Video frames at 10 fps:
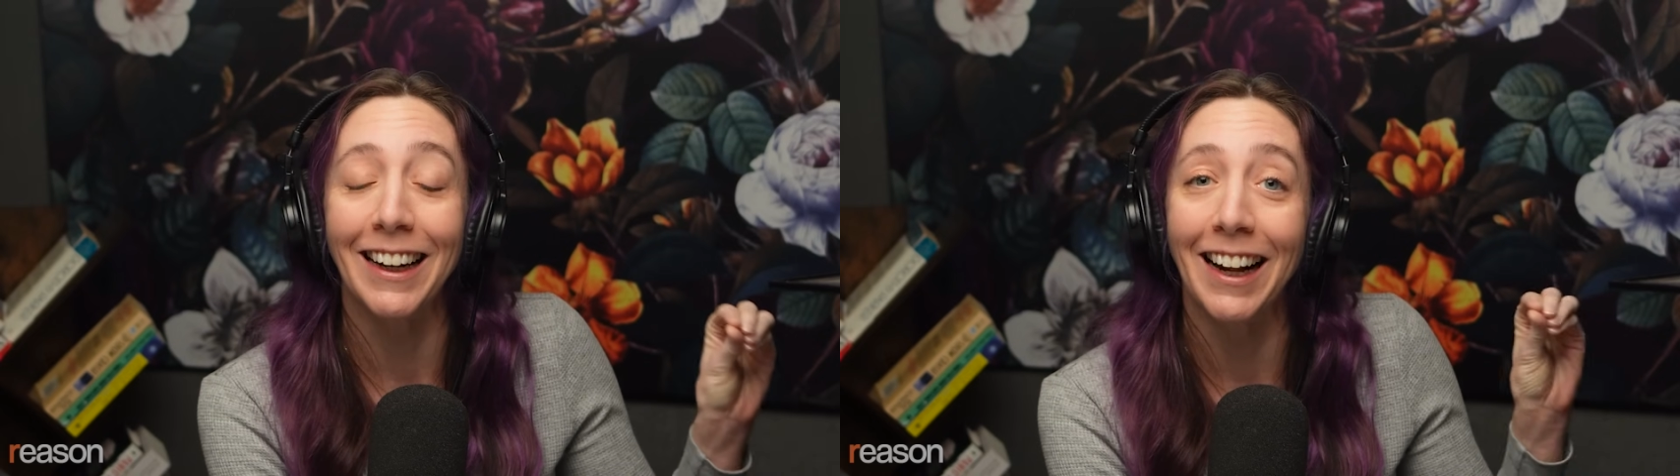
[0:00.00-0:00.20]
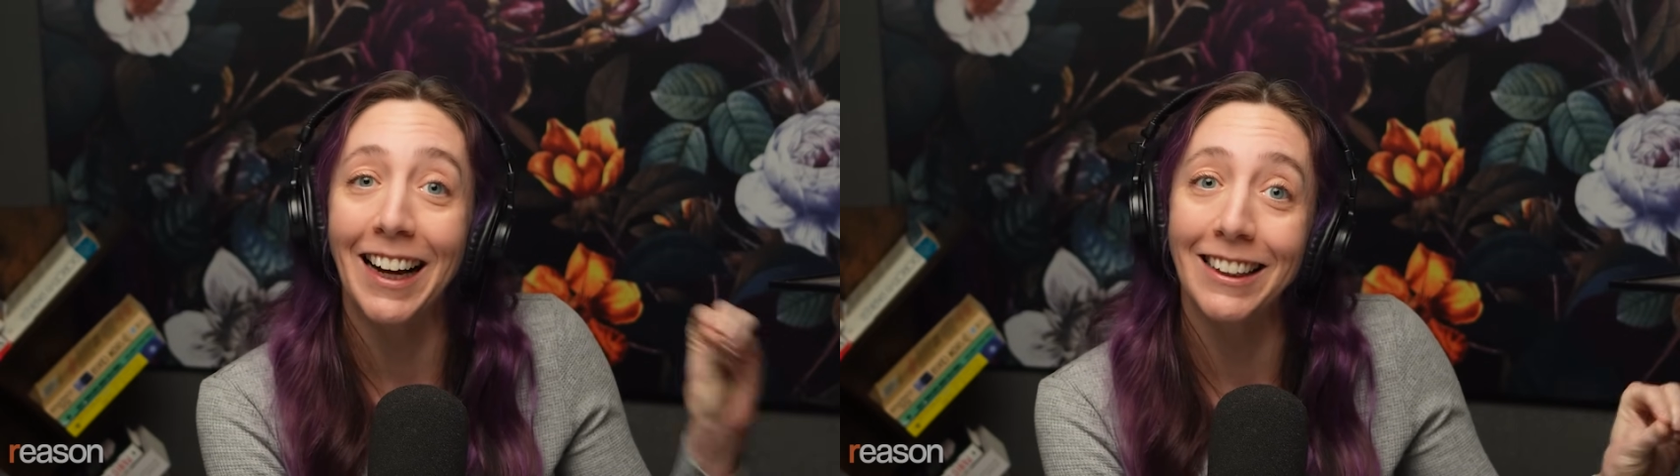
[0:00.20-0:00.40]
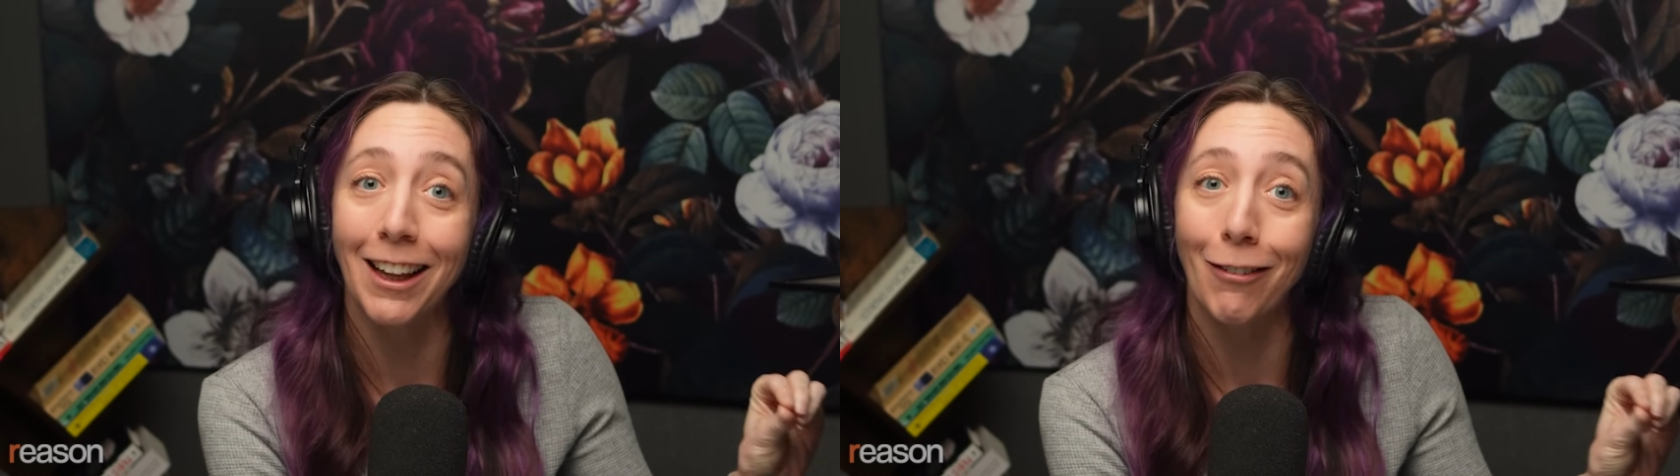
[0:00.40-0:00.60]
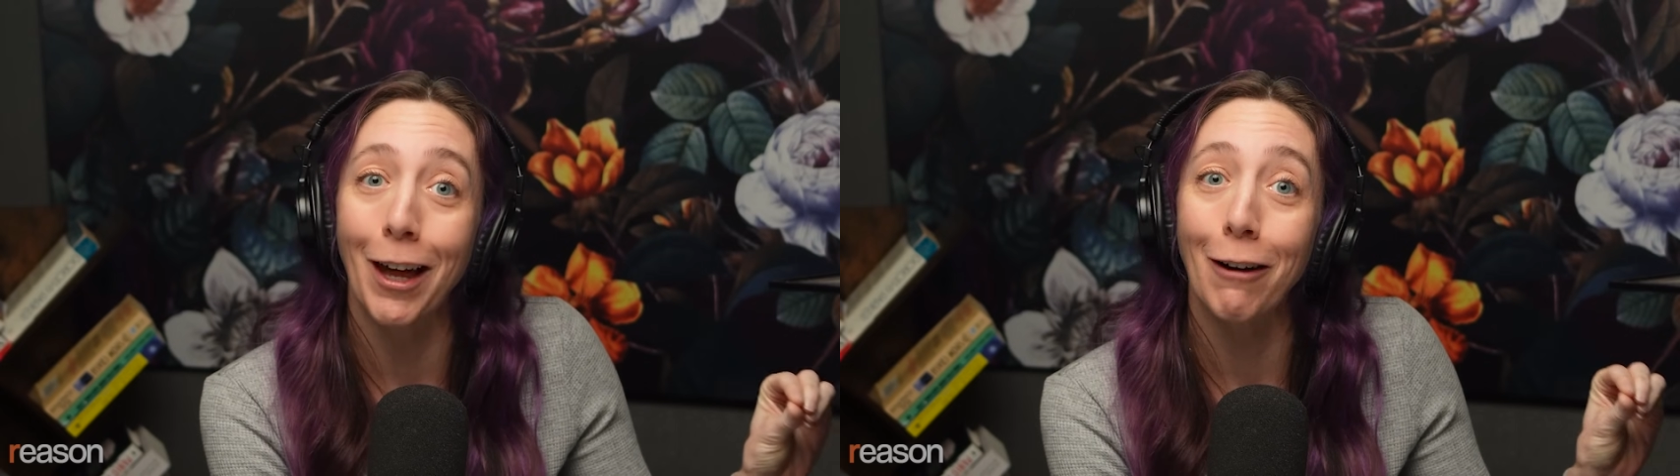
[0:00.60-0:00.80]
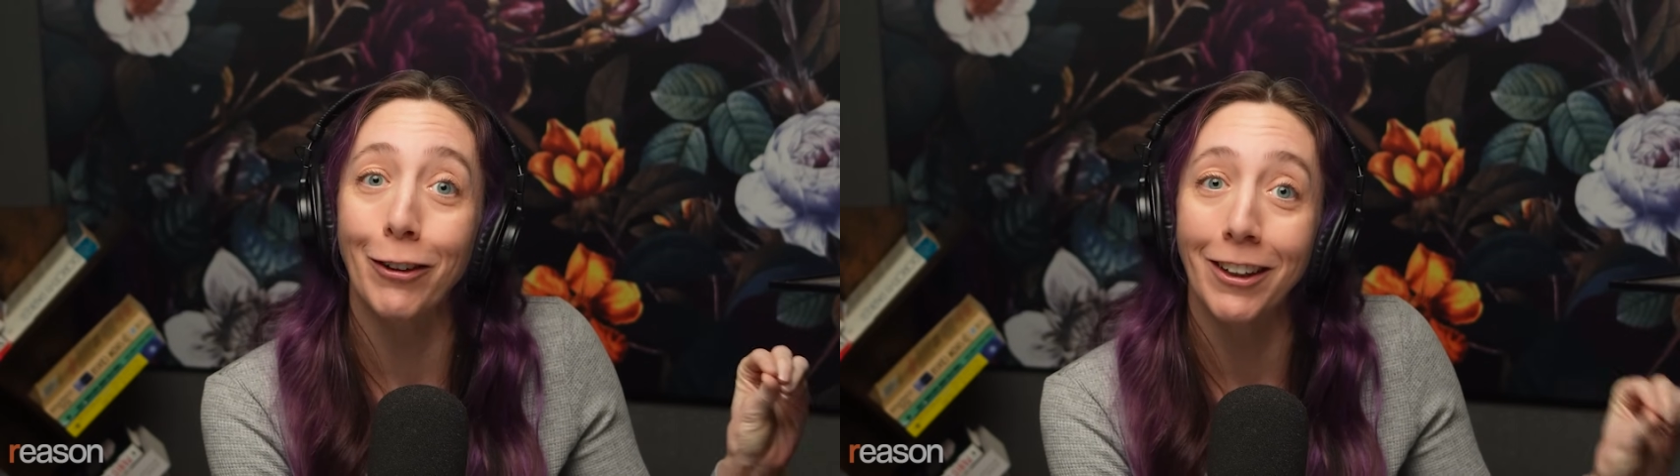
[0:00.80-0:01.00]
And I love
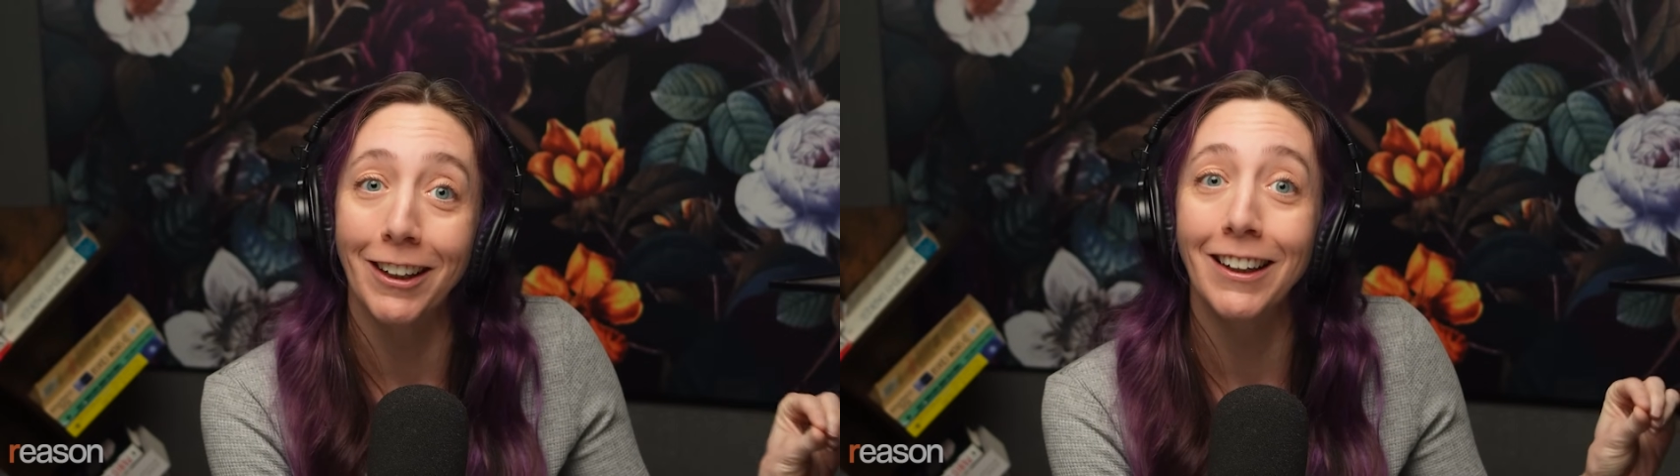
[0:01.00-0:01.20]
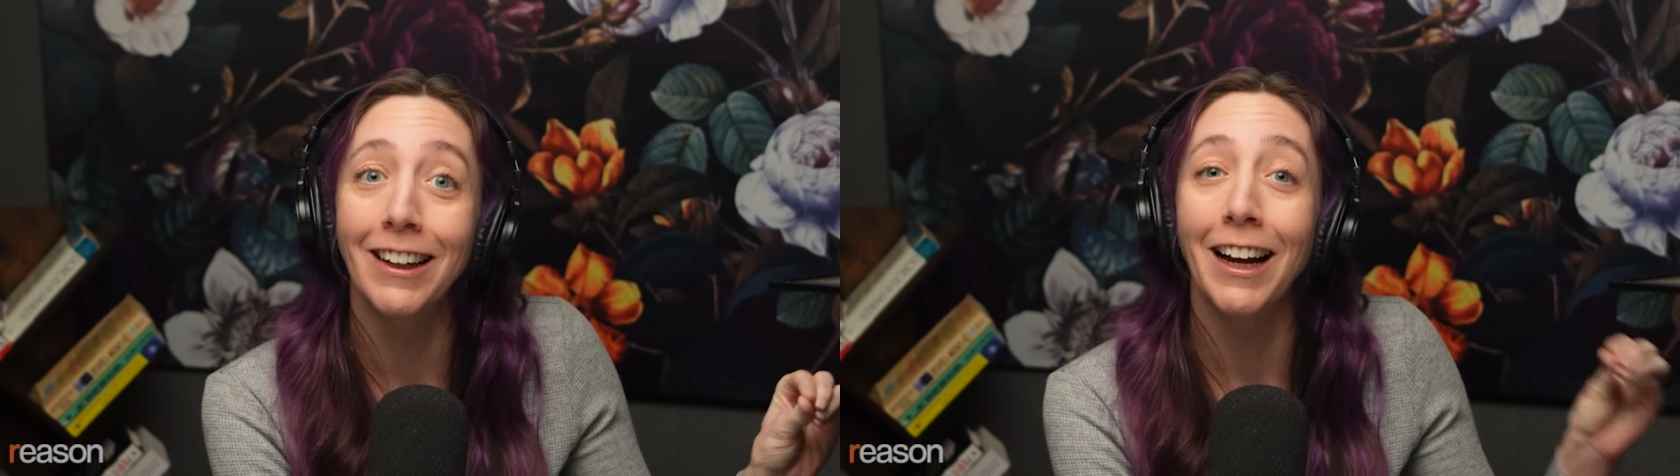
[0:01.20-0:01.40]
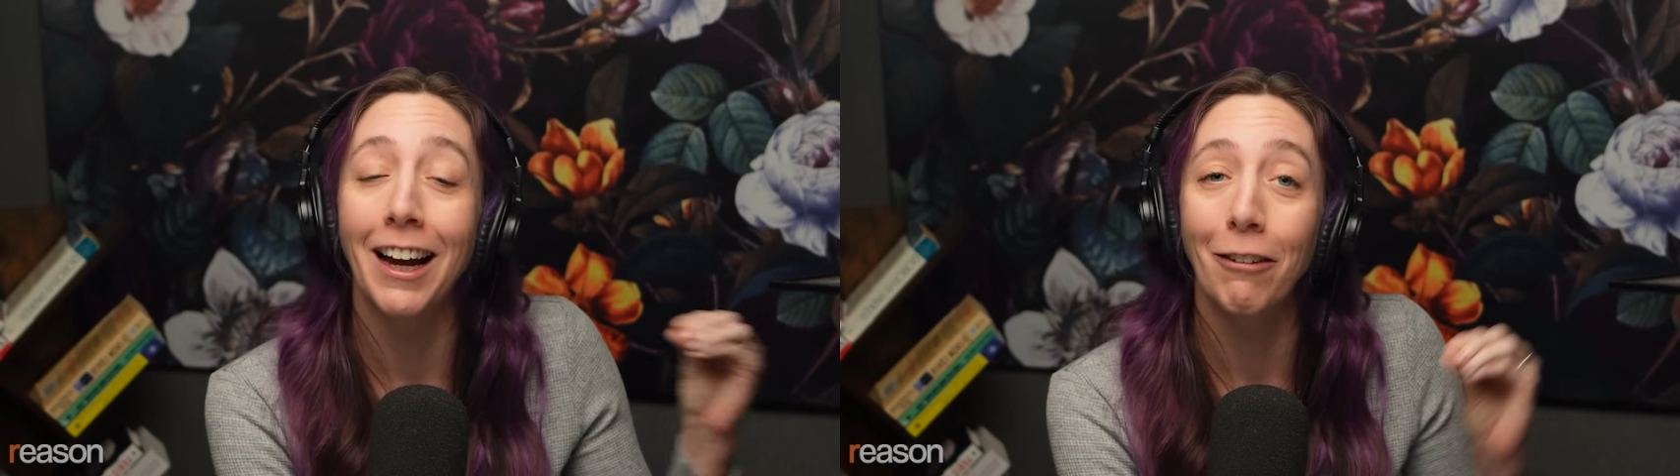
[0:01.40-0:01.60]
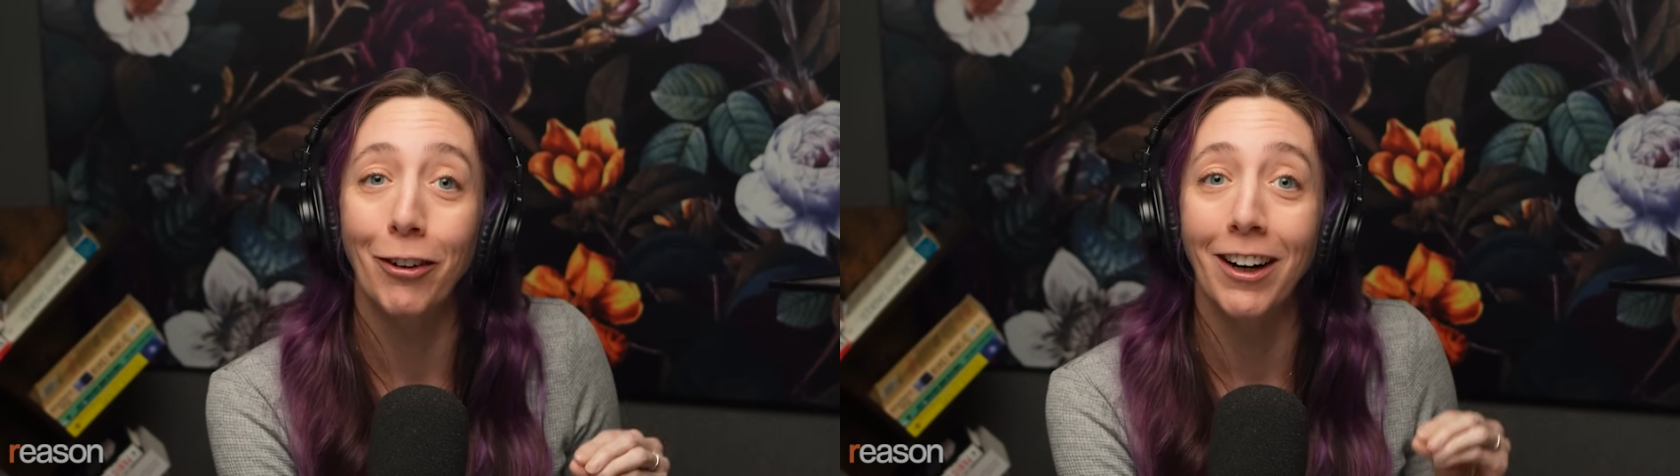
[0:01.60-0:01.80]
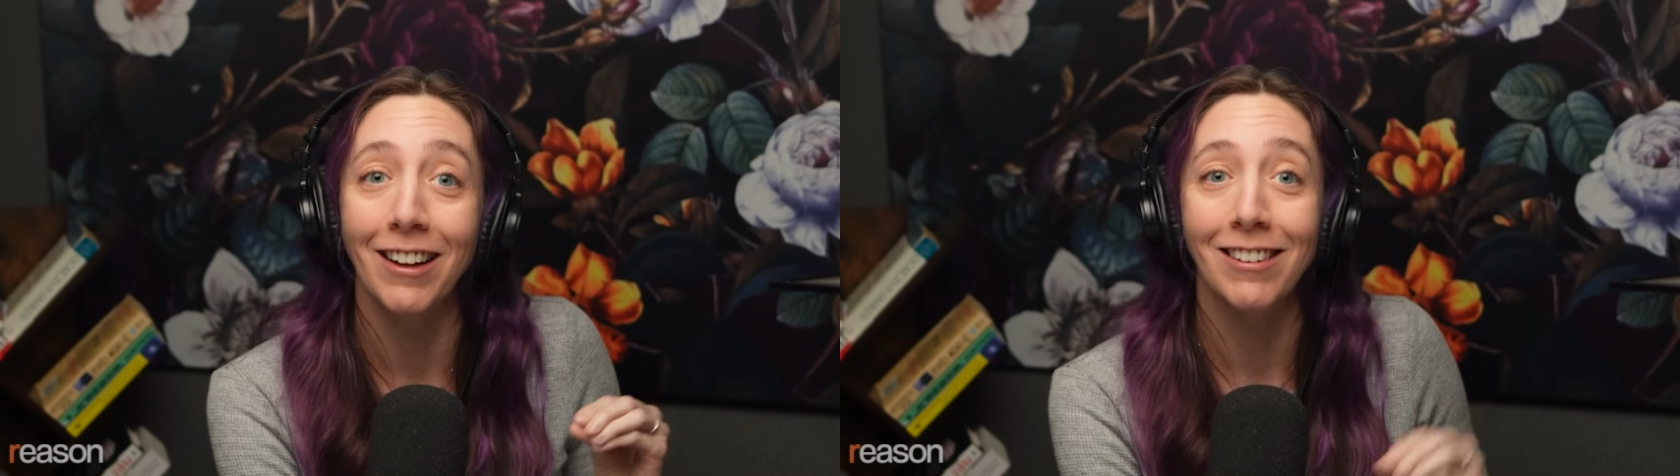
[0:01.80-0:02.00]
that for her and
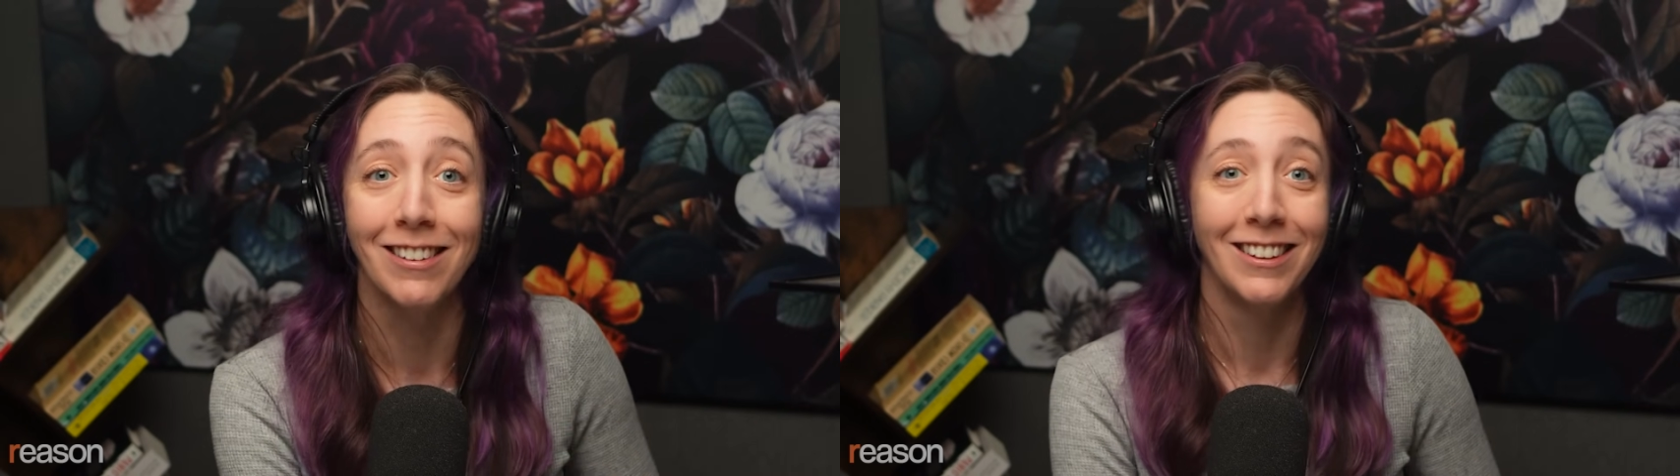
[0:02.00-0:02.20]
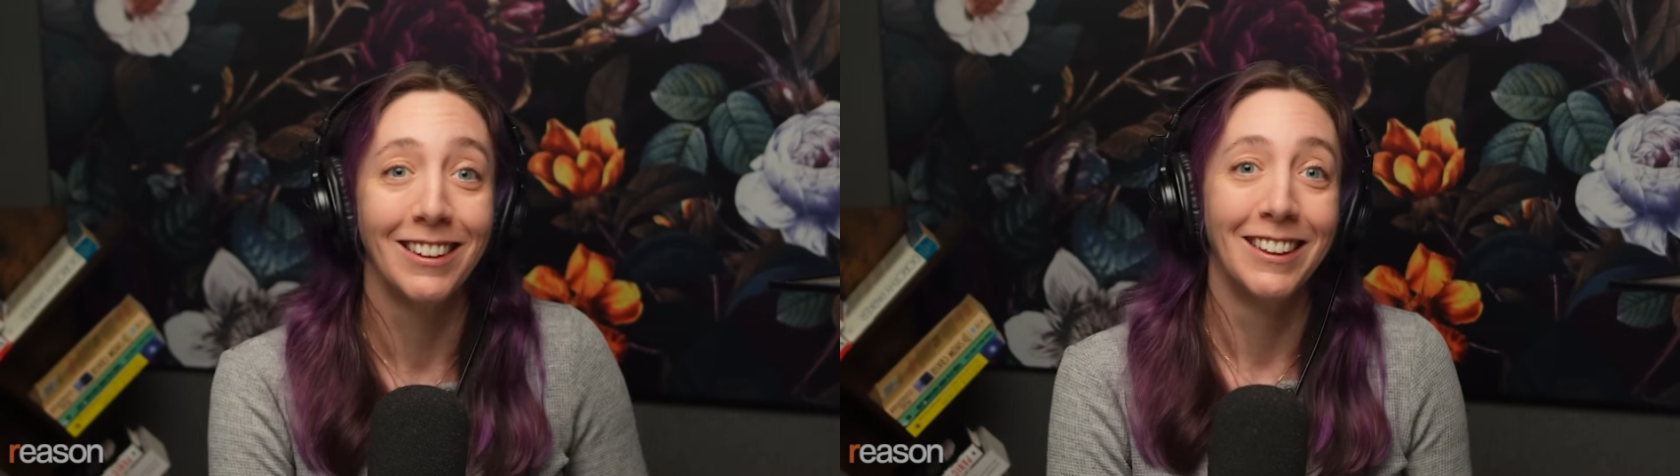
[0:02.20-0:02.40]
for us.